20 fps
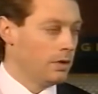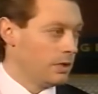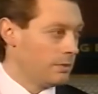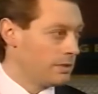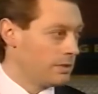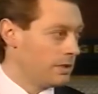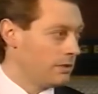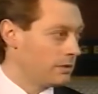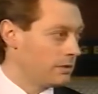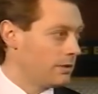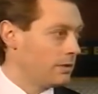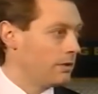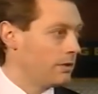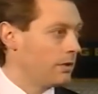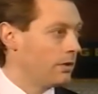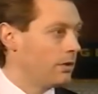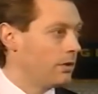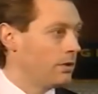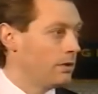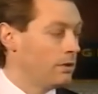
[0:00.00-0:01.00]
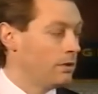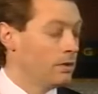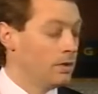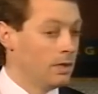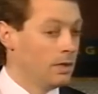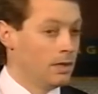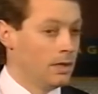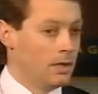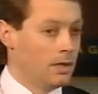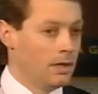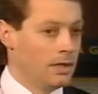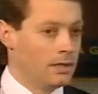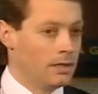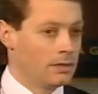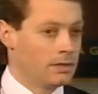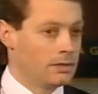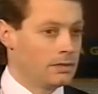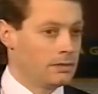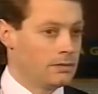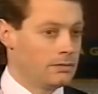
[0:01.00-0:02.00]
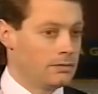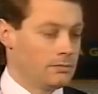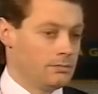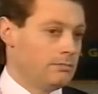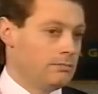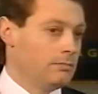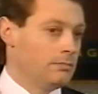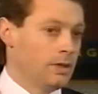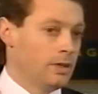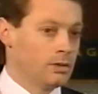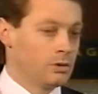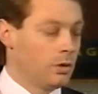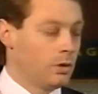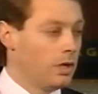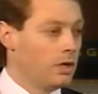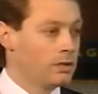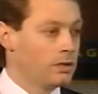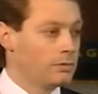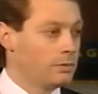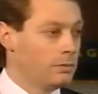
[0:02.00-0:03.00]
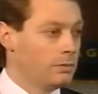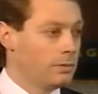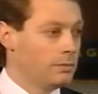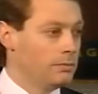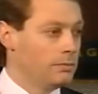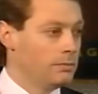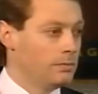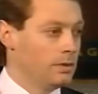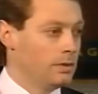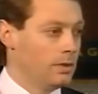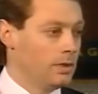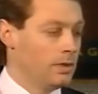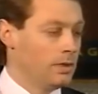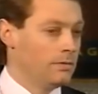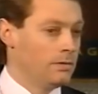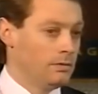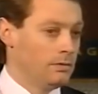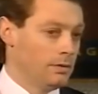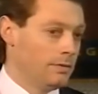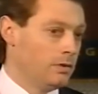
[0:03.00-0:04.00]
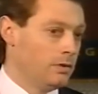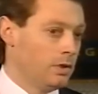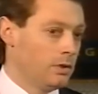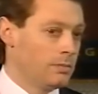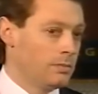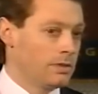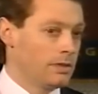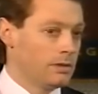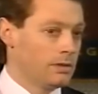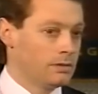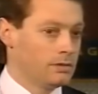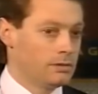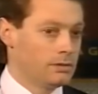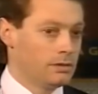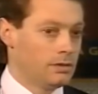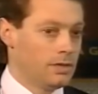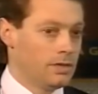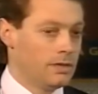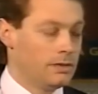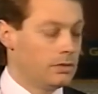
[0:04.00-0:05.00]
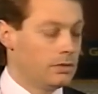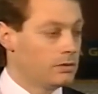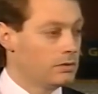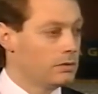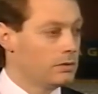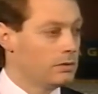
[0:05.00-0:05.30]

They ran themselves into the ground, and that's that's all I asked from them, and they've, they've done themselves uh,